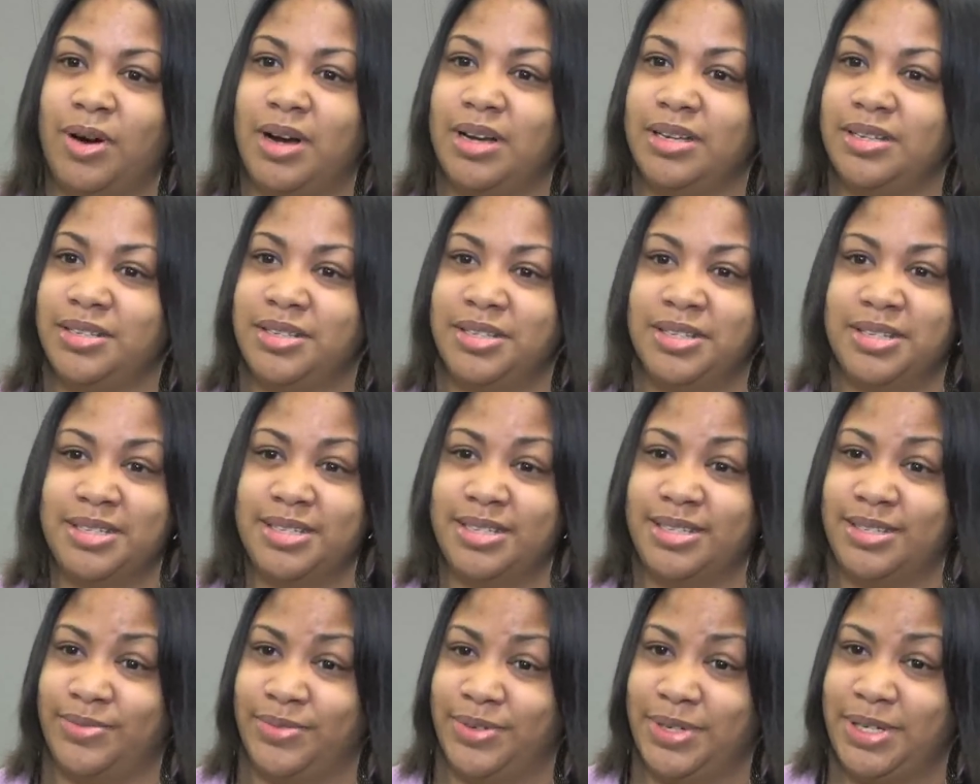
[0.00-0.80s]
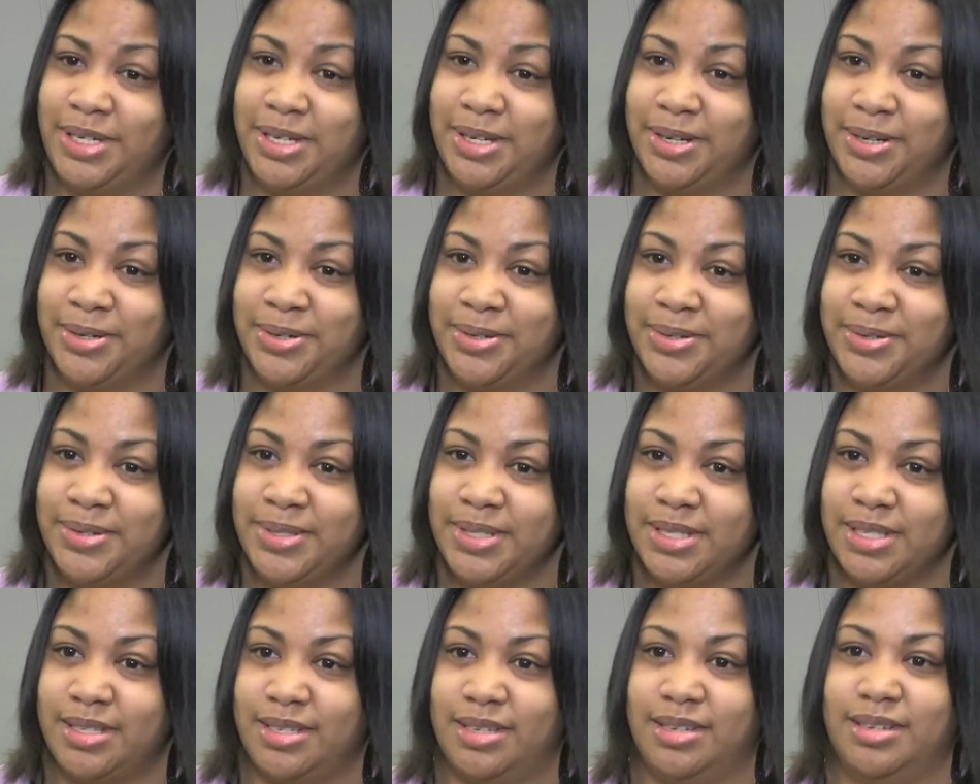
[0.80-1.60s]
watched his
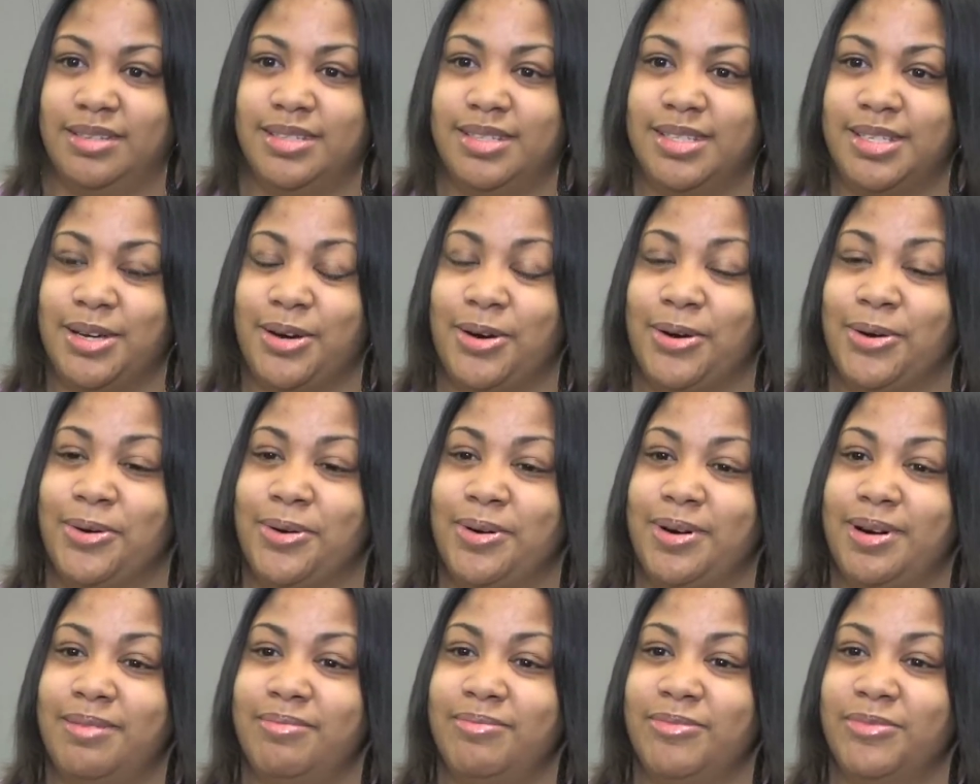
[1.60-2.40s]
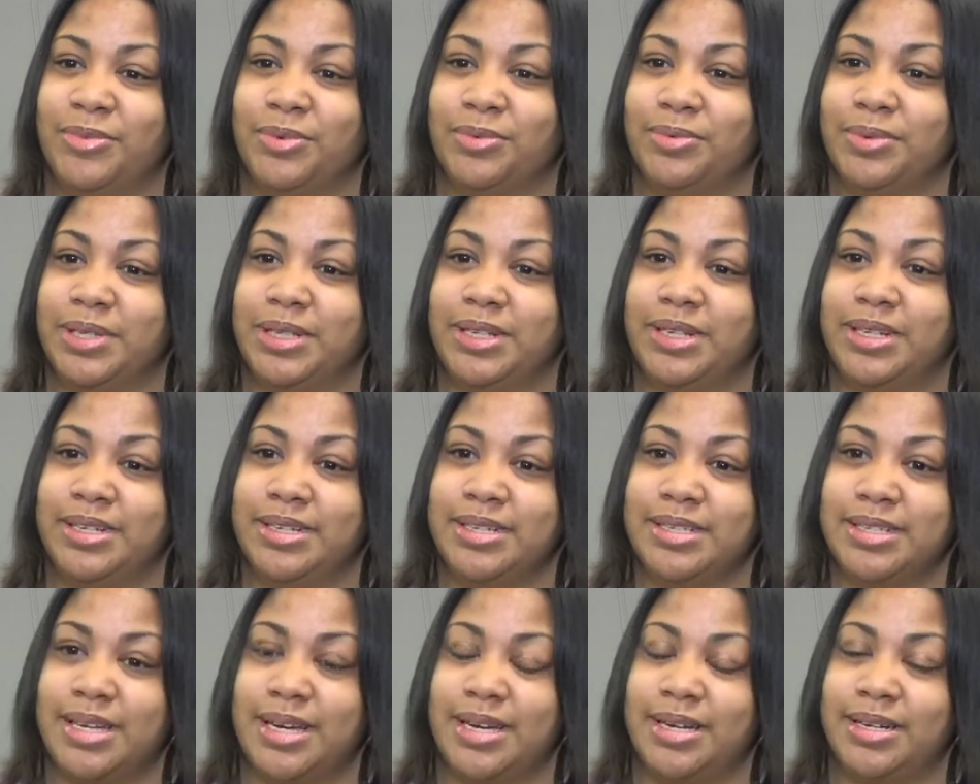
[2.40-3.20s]
videos, so I'm really
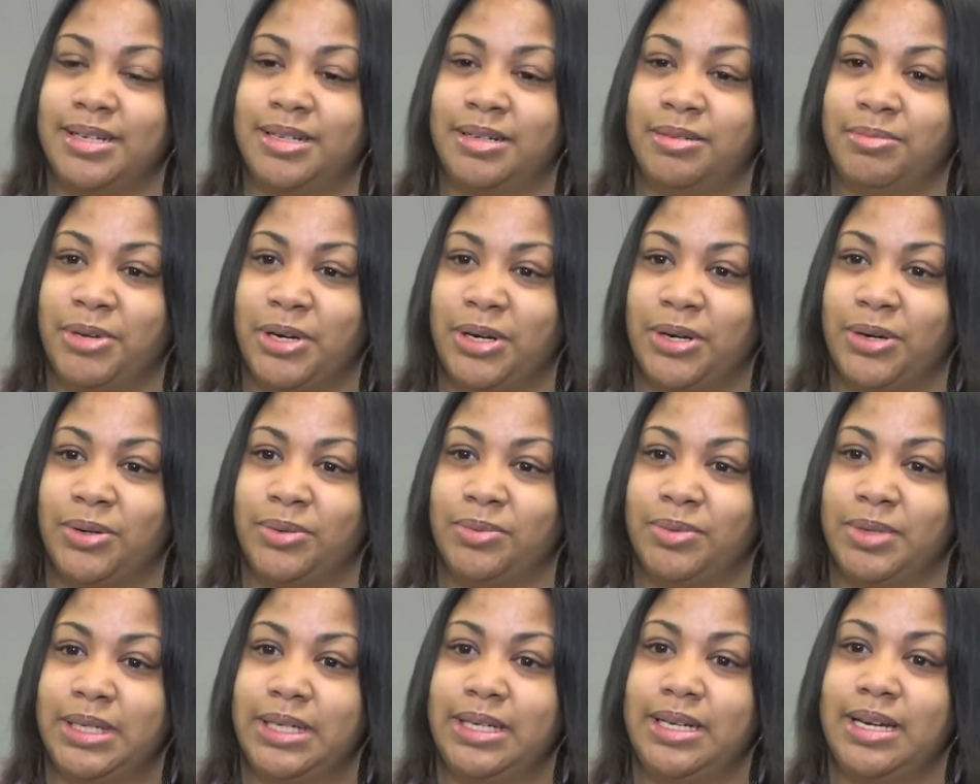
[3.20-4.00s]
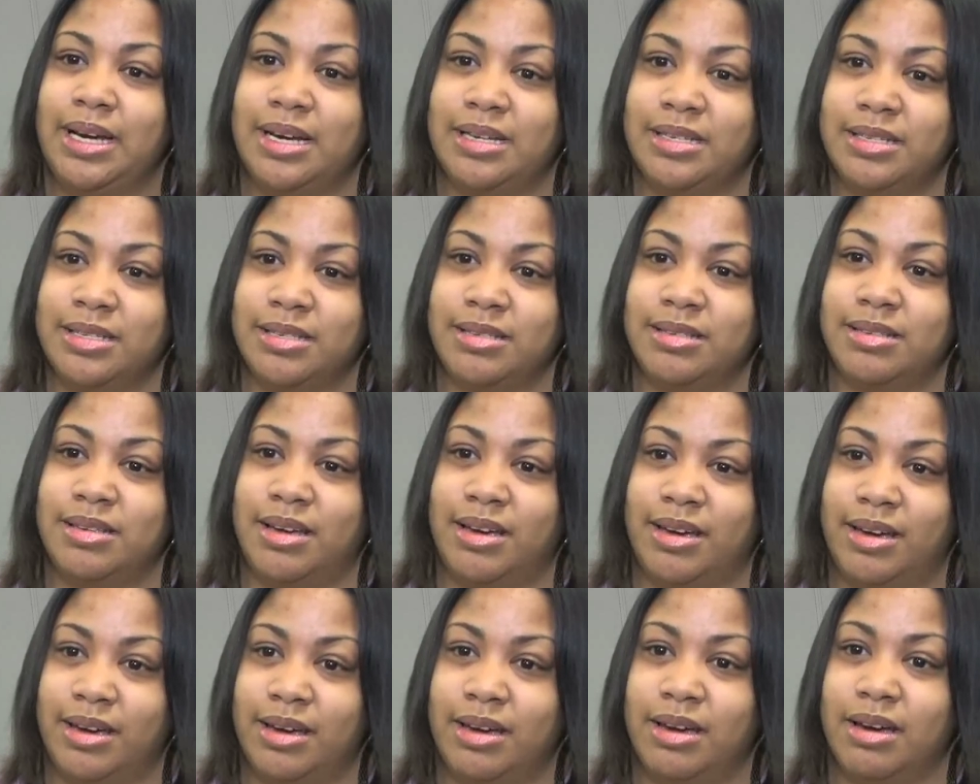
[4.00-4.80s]
excited about what he has to
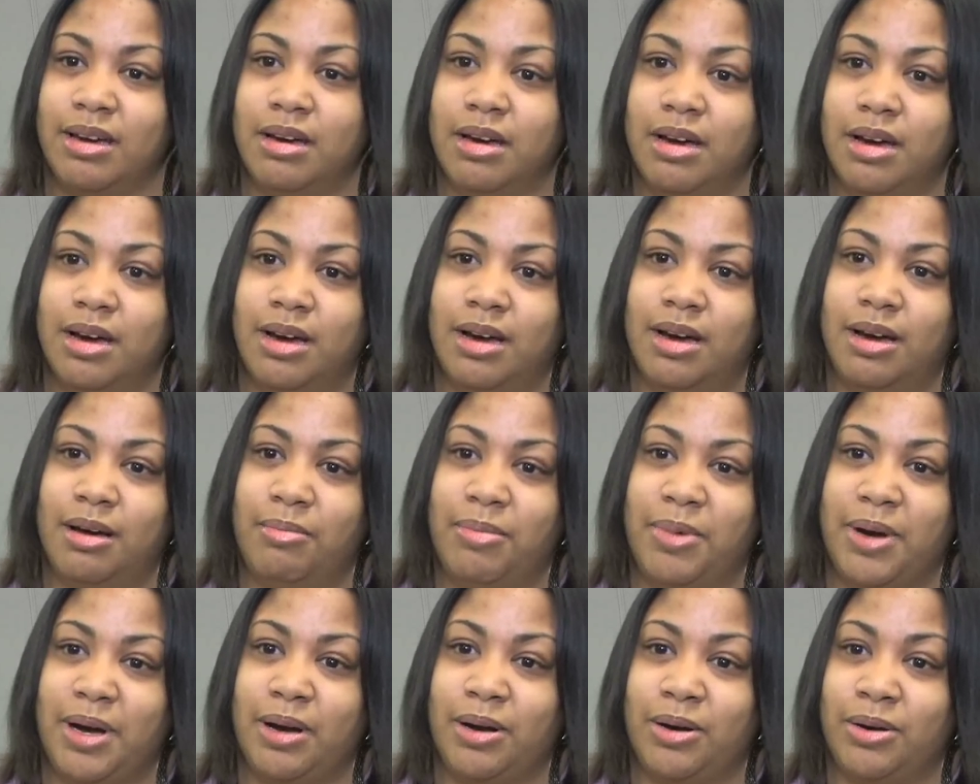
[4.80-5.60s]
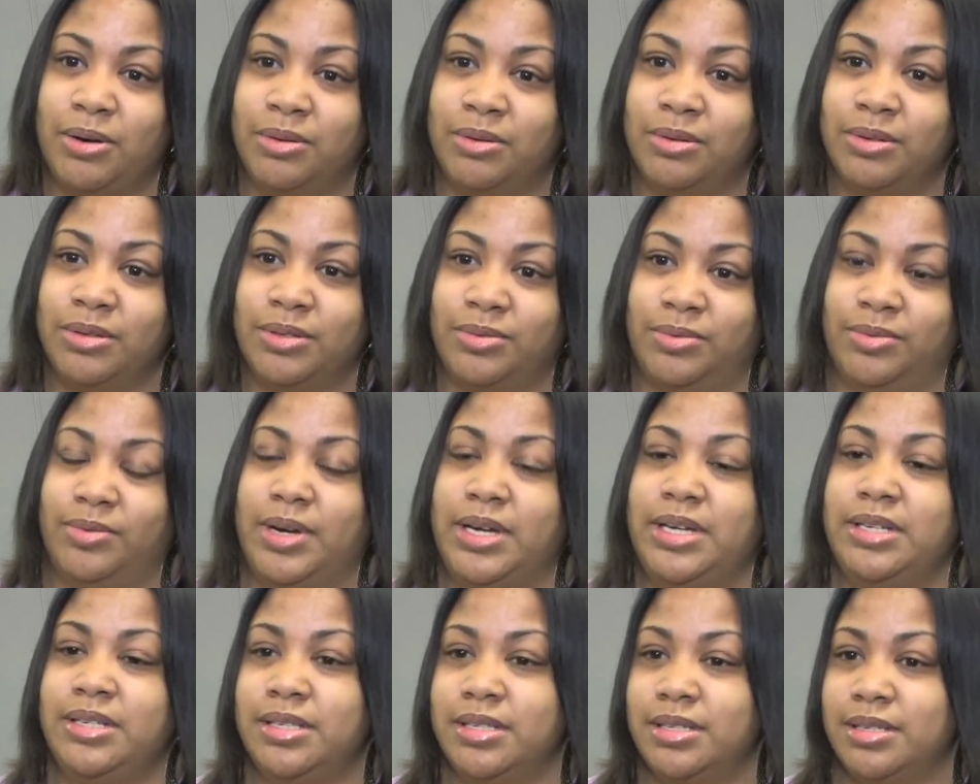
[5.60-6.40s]
say about
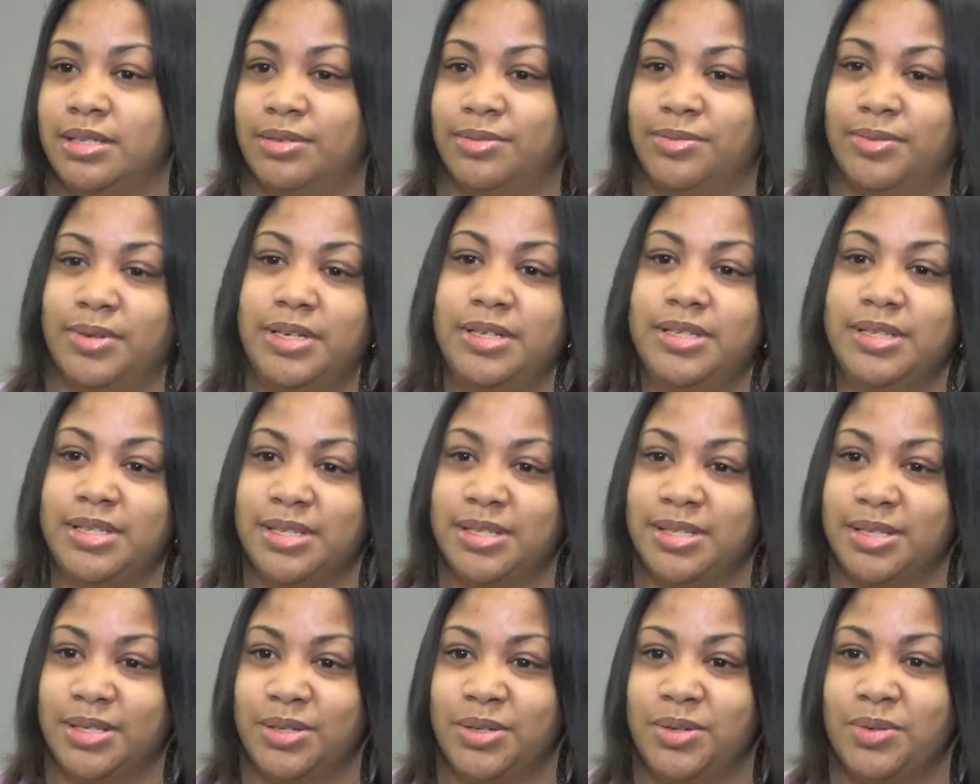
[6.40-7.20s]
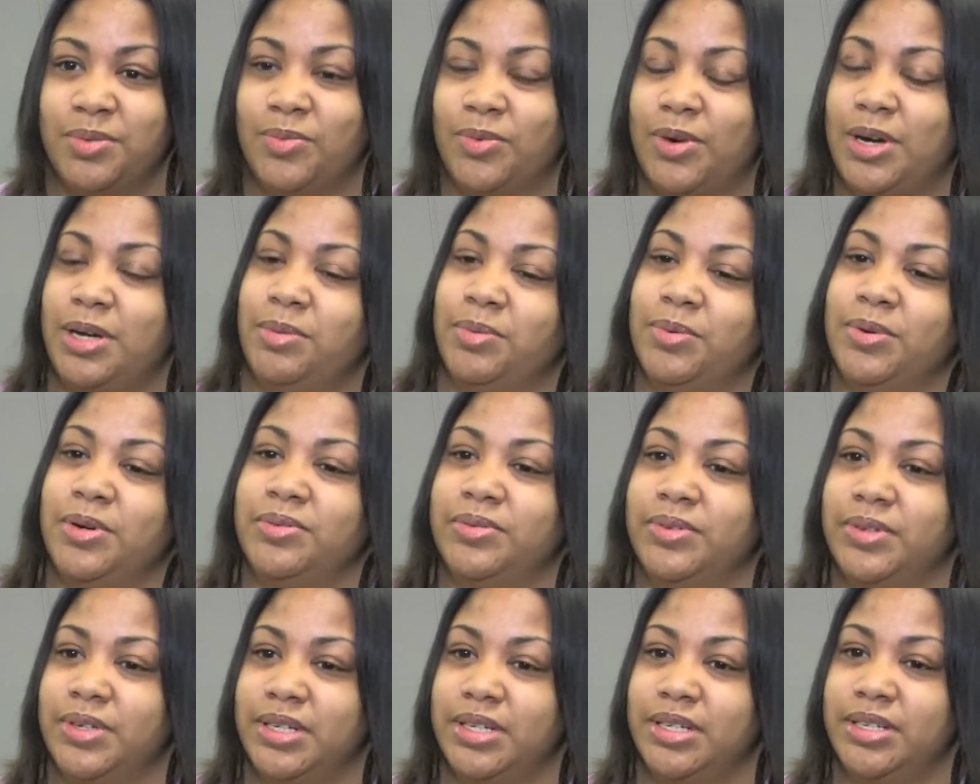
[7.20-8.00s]
race, racism, white
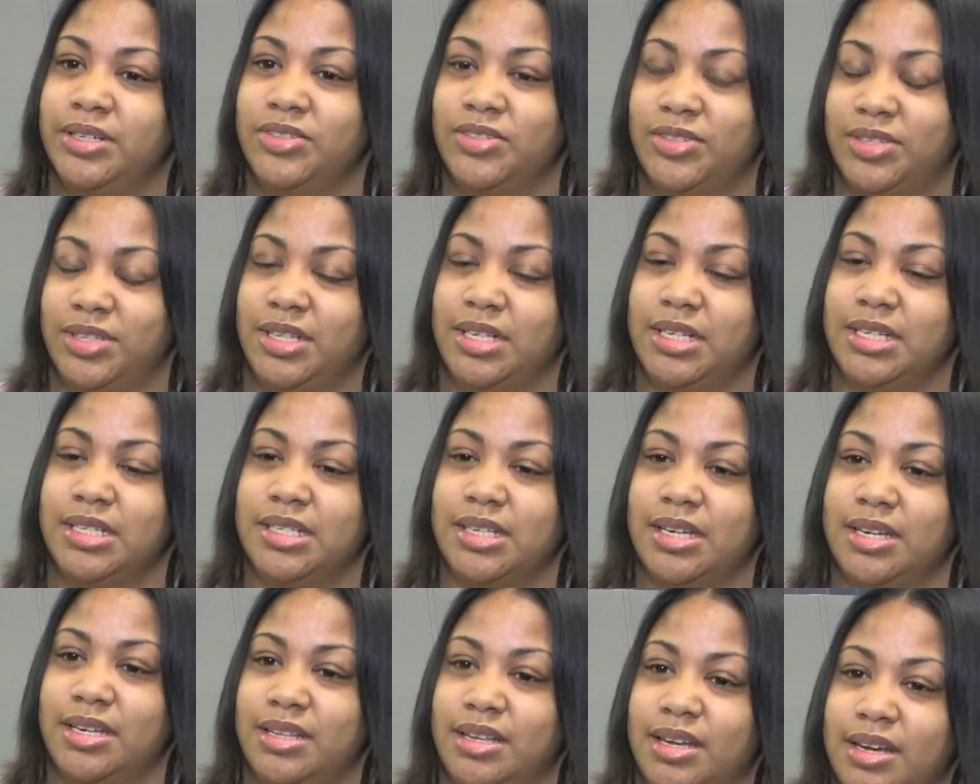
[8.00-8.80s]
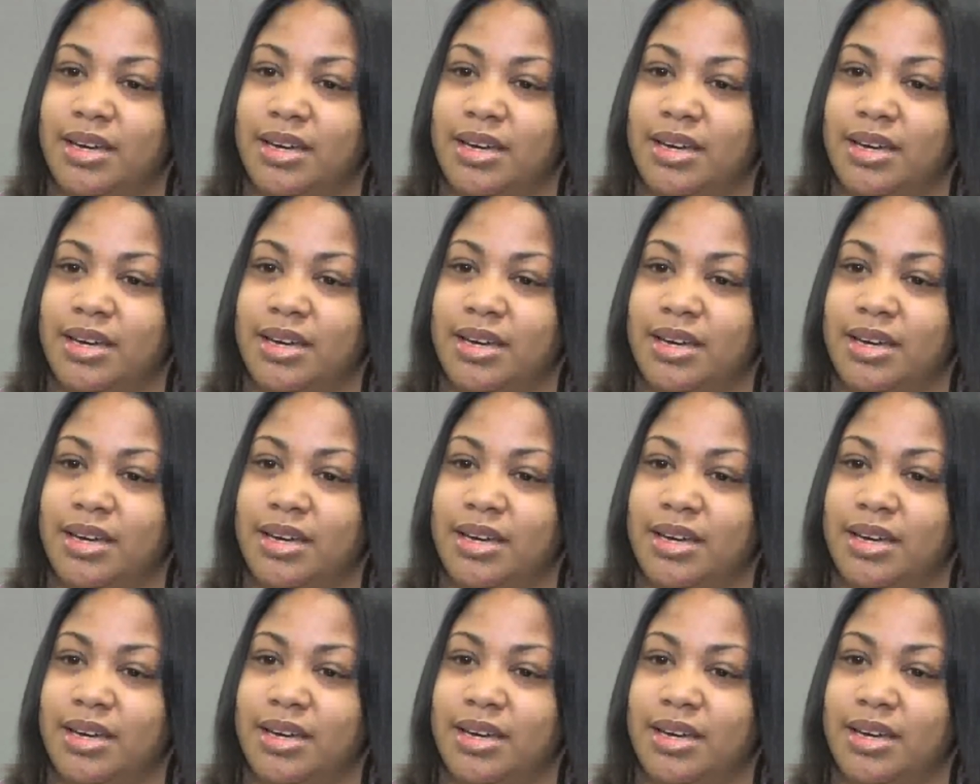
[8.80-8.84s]
privilege, and things like